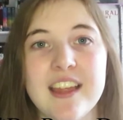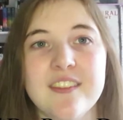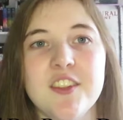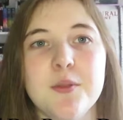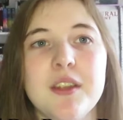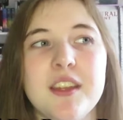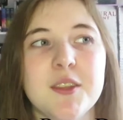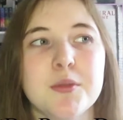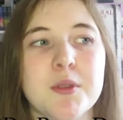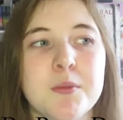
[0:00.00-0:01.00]
and this one
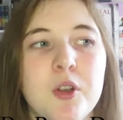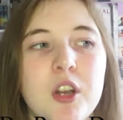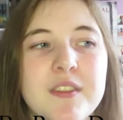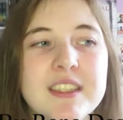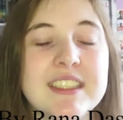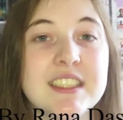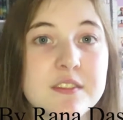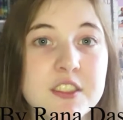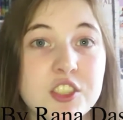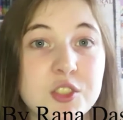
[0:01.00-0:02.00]
is probably more of an
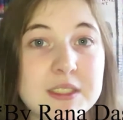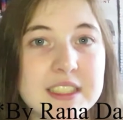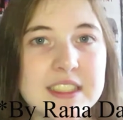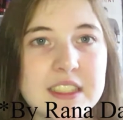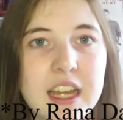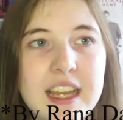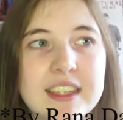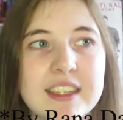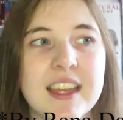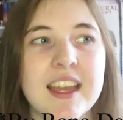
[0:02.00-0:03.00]
indifferent to a
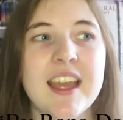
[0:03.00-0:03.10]
dislike.